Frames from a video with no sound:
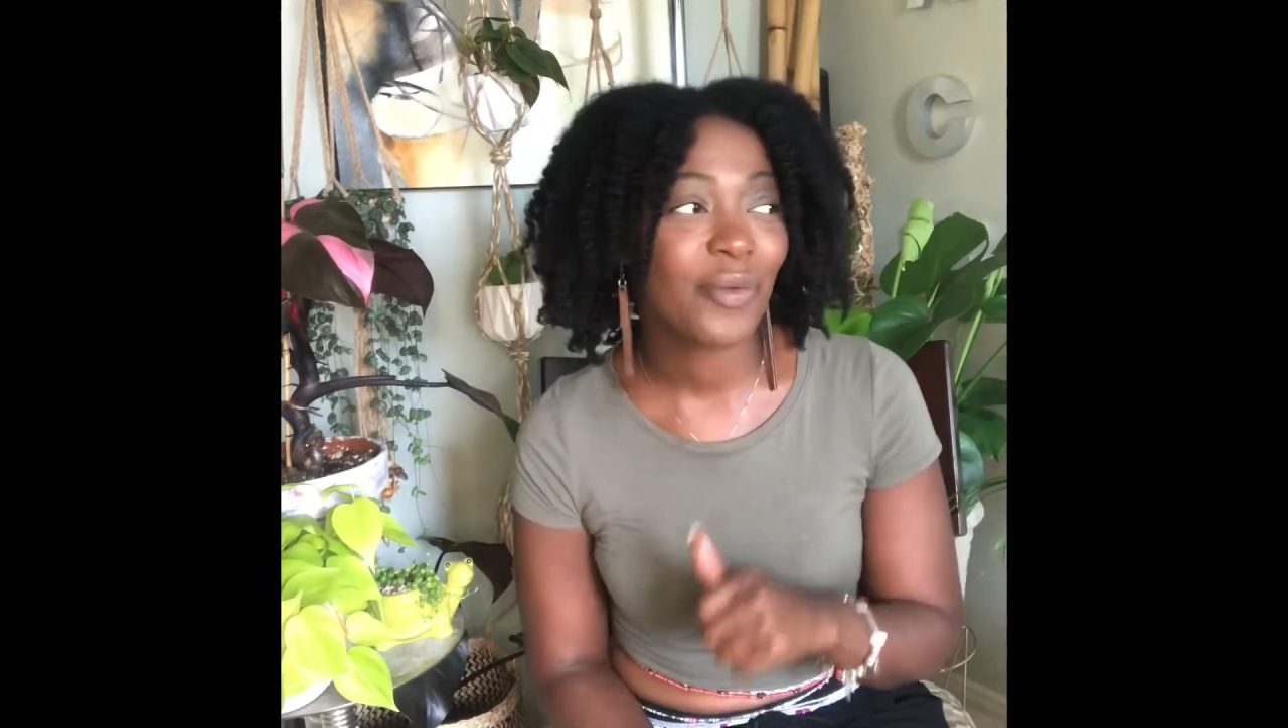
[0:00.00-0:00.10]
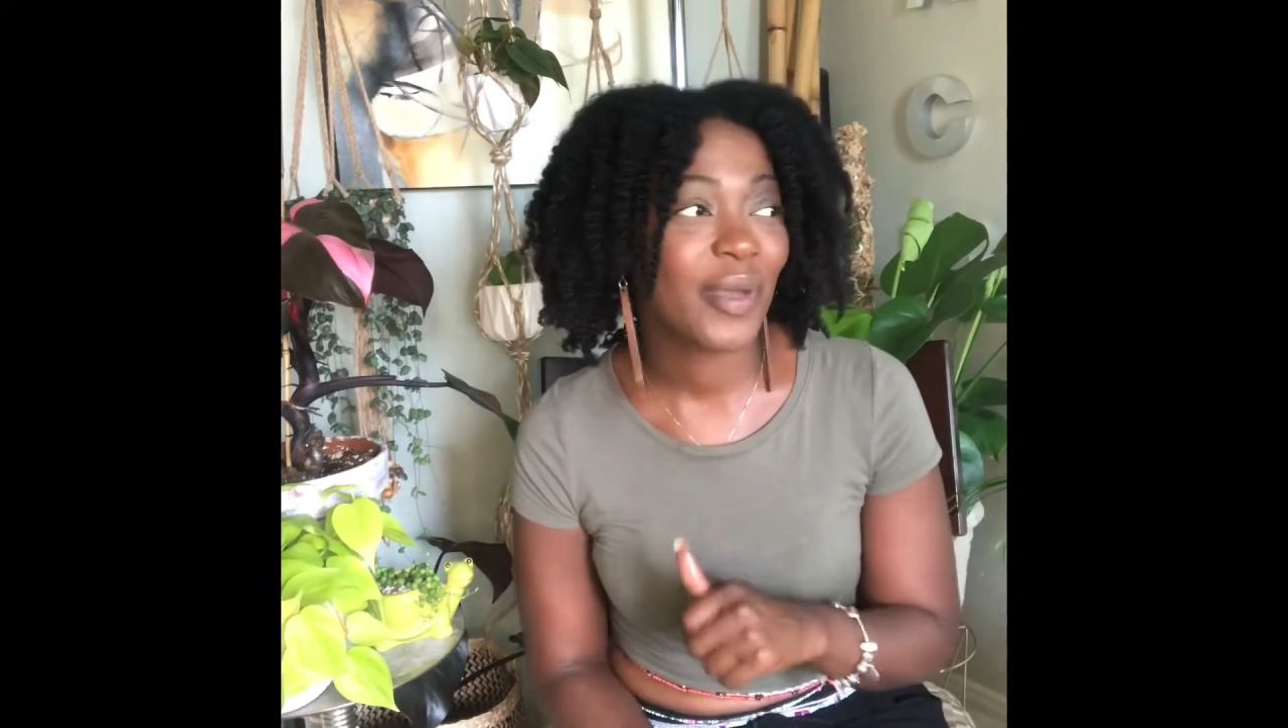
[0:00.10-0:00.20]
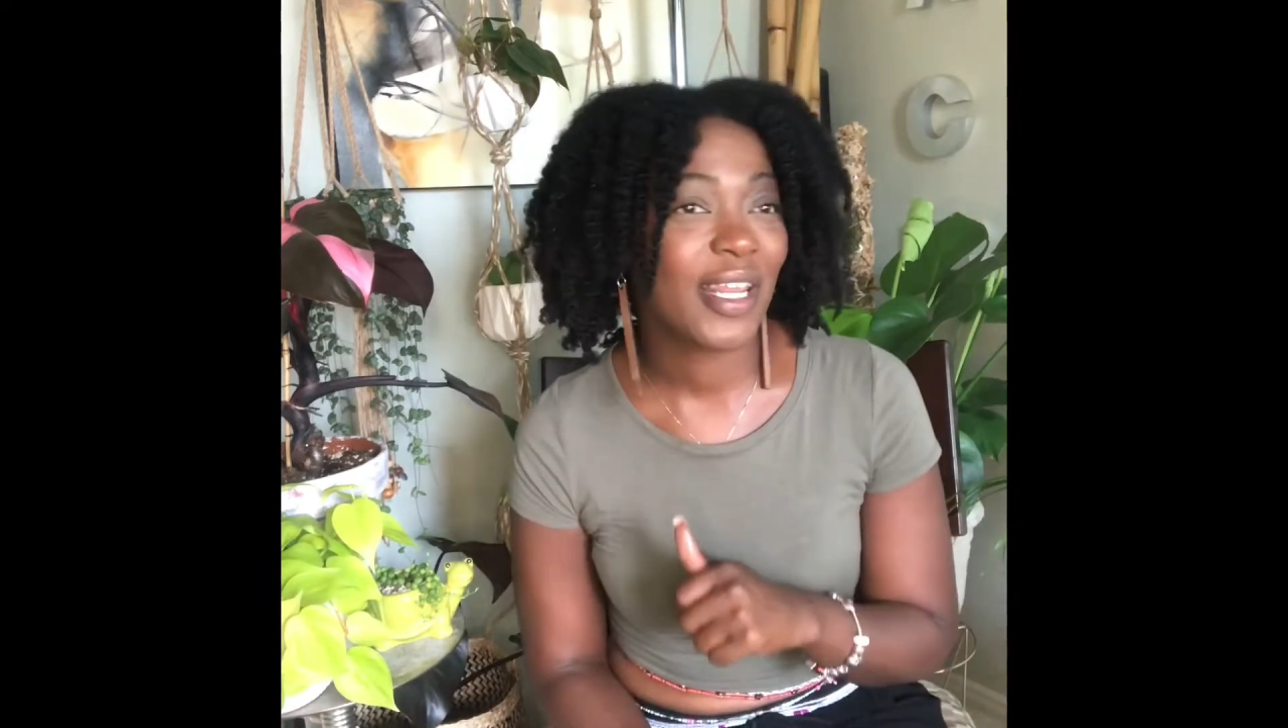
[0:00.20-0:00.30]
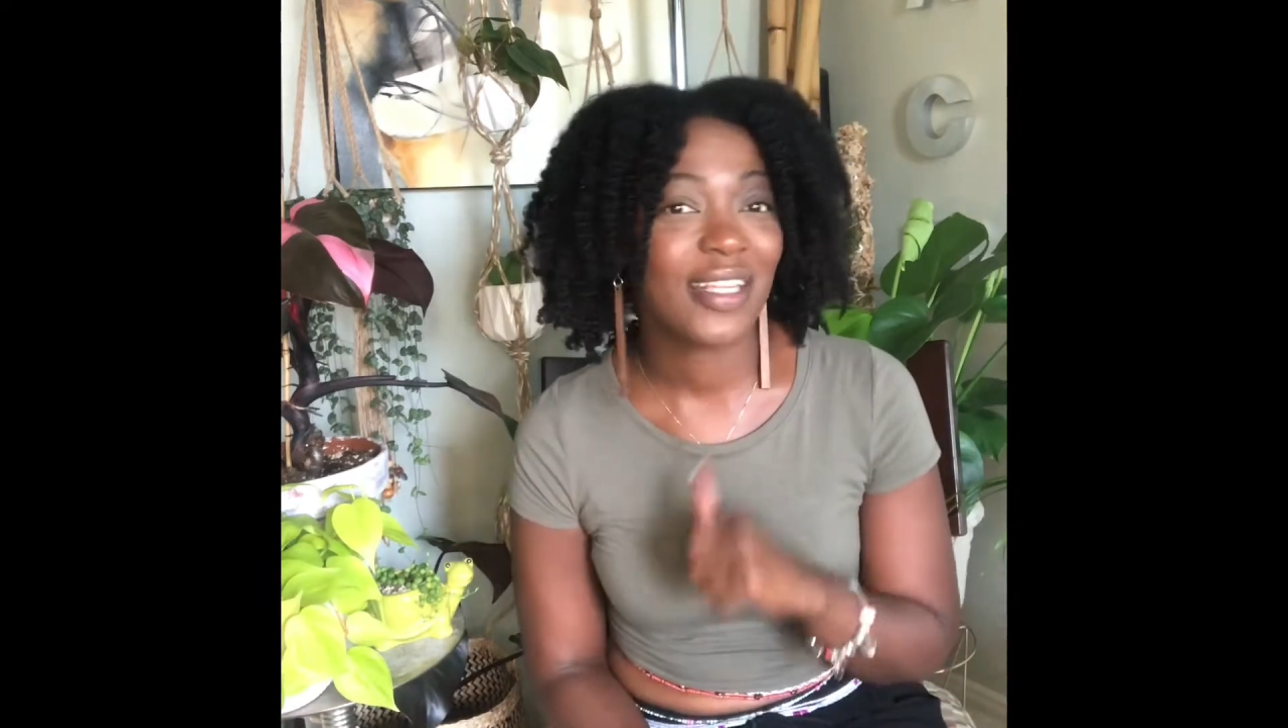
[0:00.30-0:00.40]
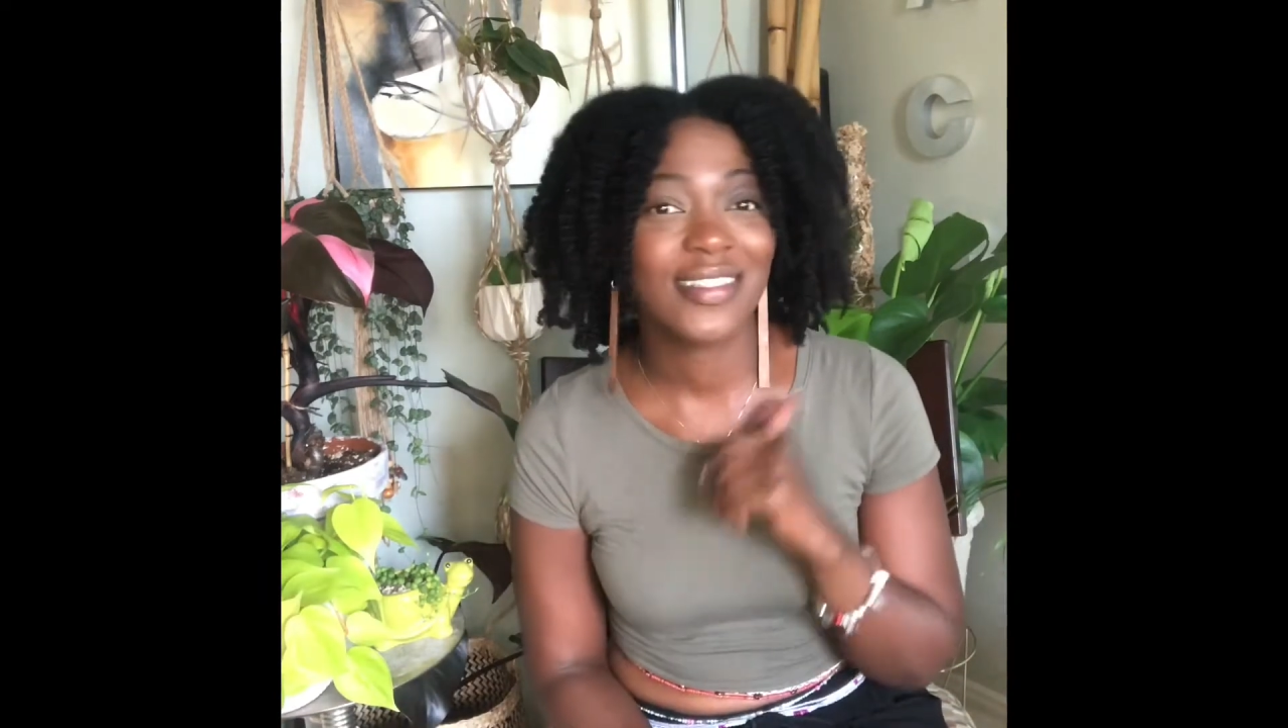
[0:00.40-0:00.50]

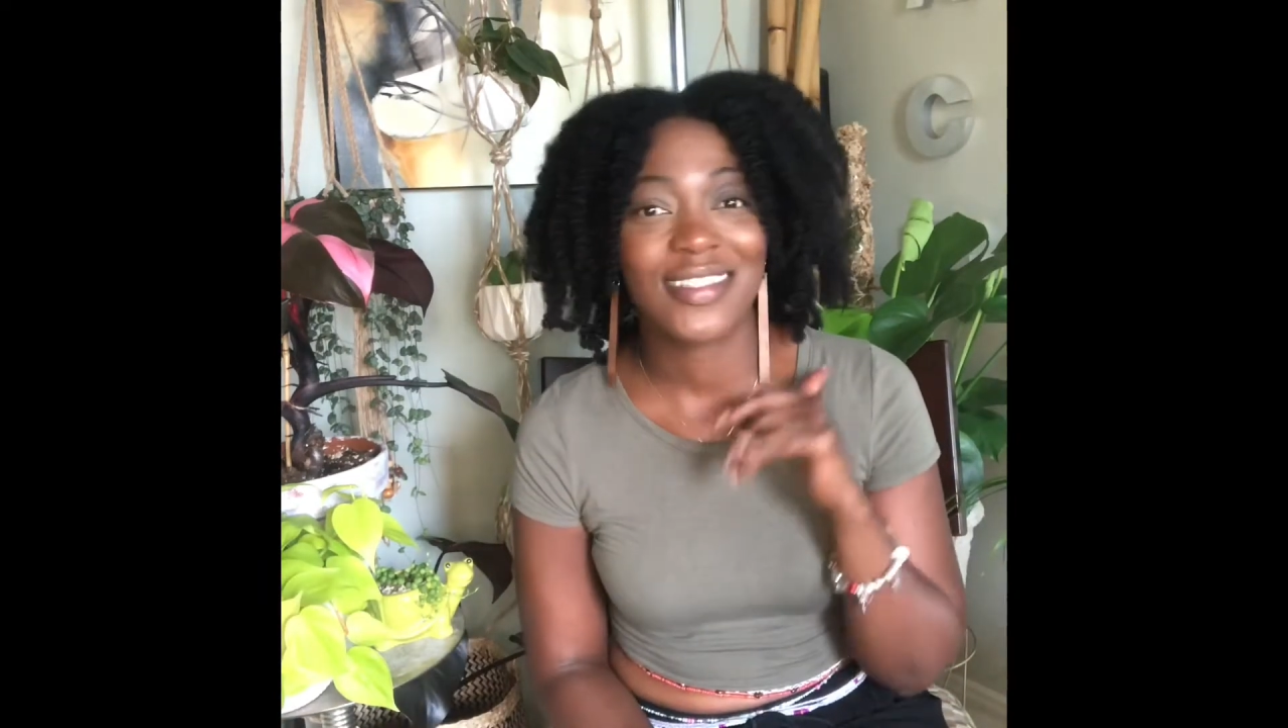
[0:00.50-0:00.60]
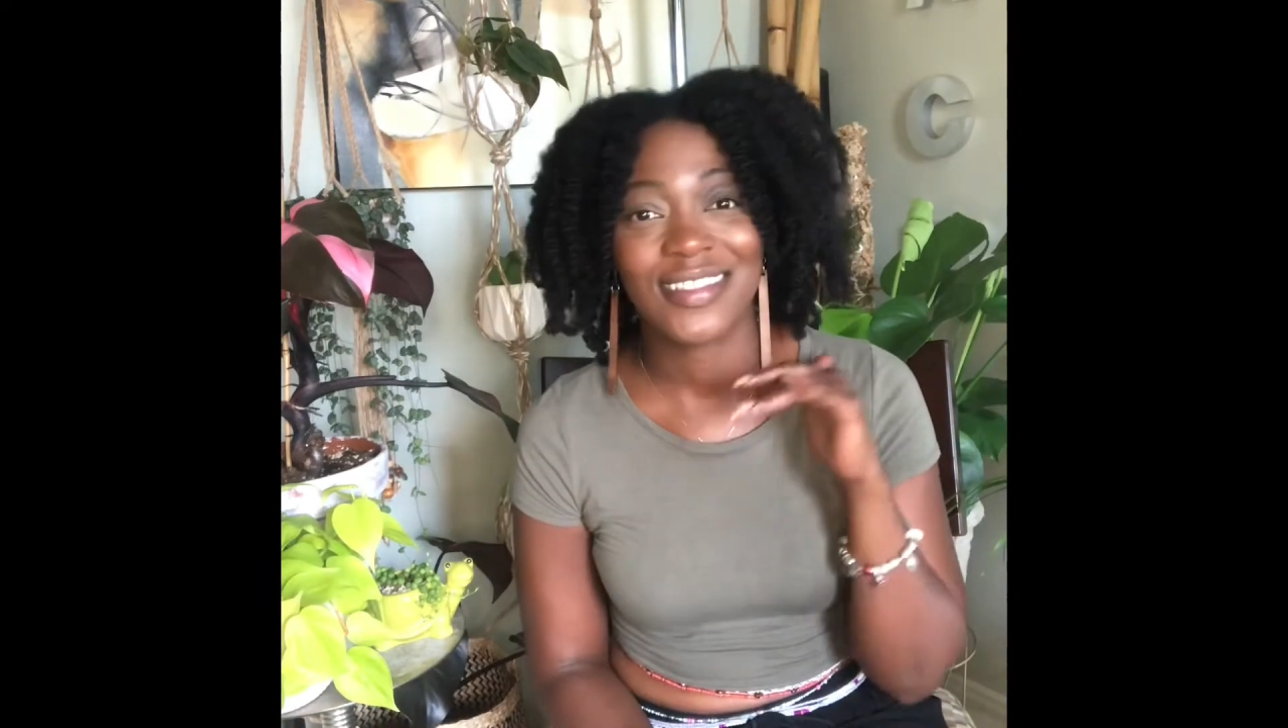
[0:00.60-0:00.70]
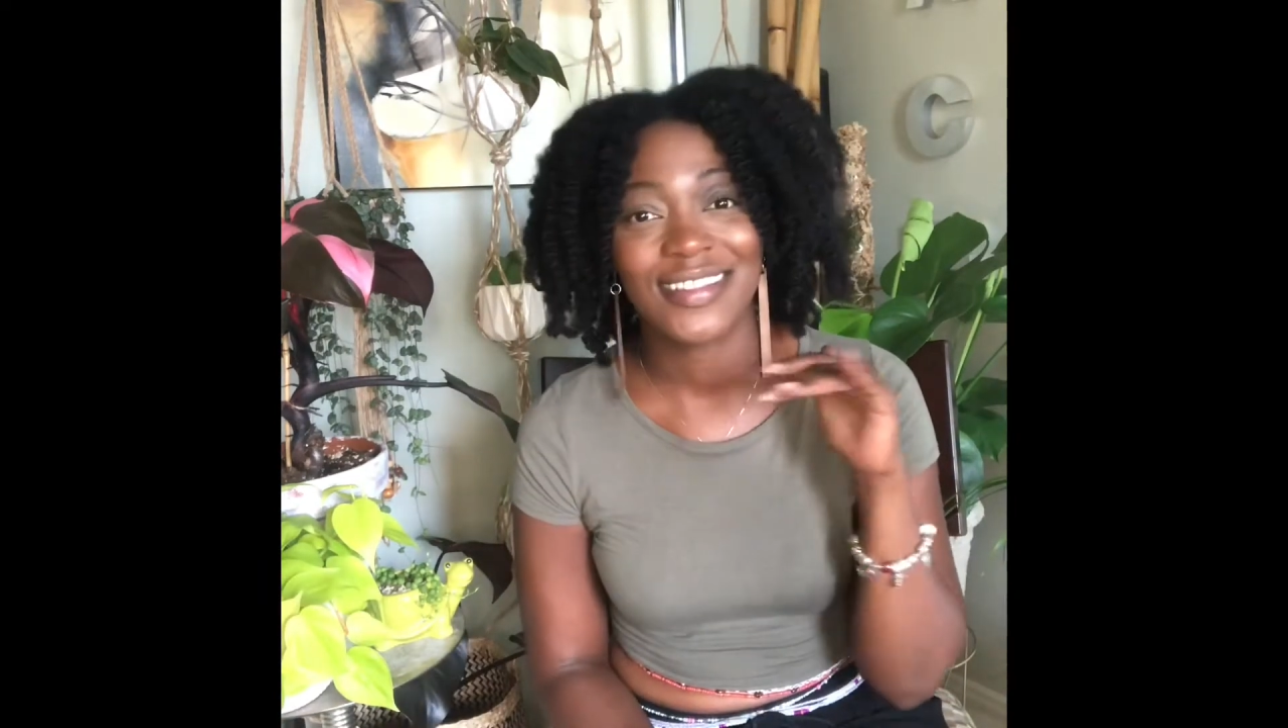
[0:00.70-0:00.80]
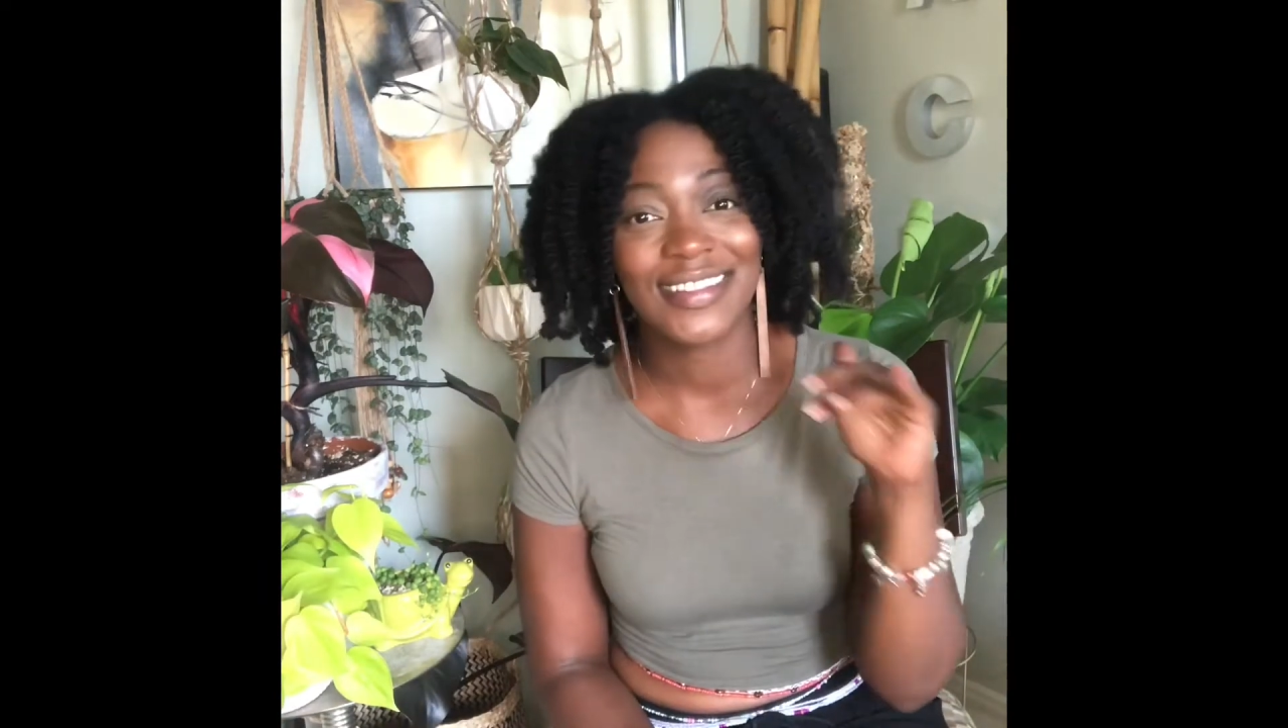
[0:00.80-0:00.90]
ready to